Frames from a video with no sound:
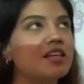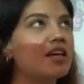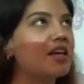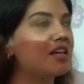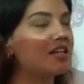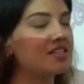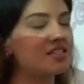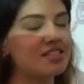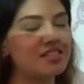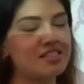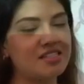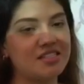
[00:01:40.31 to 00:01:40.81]

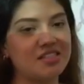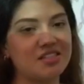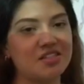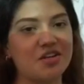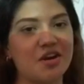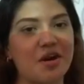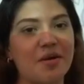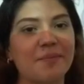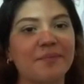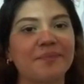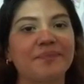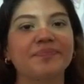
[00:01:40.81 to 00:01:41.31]

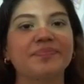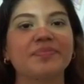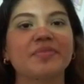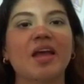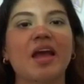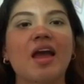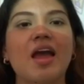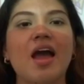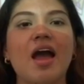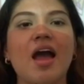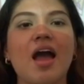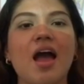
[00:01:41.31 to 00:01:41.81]
etc.
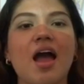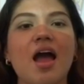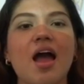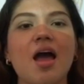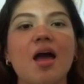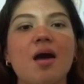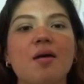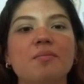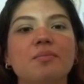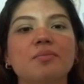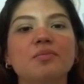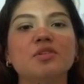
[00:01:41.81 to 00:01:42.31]

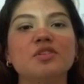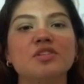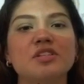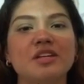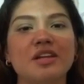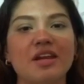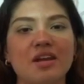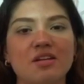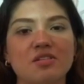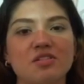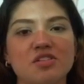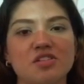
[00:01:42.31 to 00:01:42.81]
But
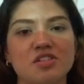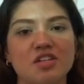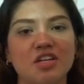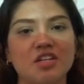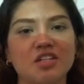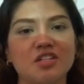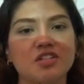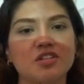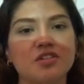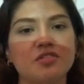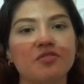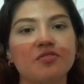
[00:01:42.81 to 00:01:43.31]
the
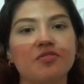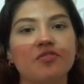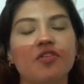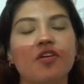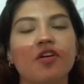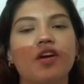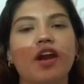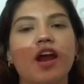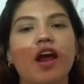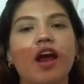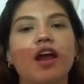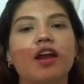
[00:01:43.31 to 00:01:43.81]
negotiation
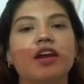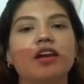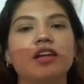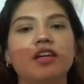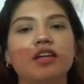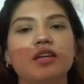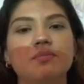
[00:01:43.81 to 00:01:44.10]
for an